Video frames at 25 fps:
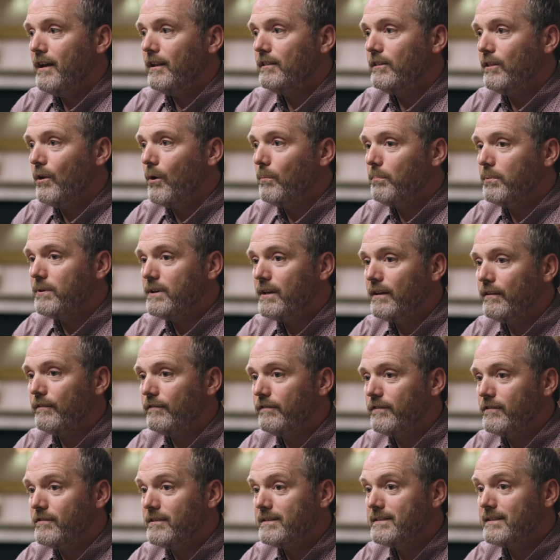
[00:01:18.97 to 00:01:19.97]
lobbying
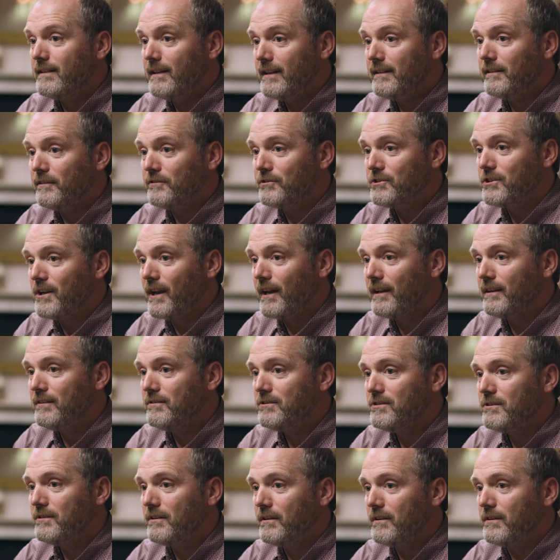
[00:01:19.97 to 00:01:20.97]
for as little
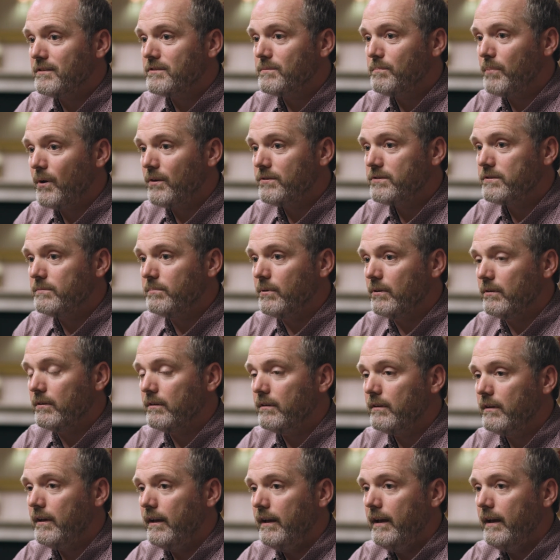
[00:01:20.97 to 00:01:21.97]
change as possible.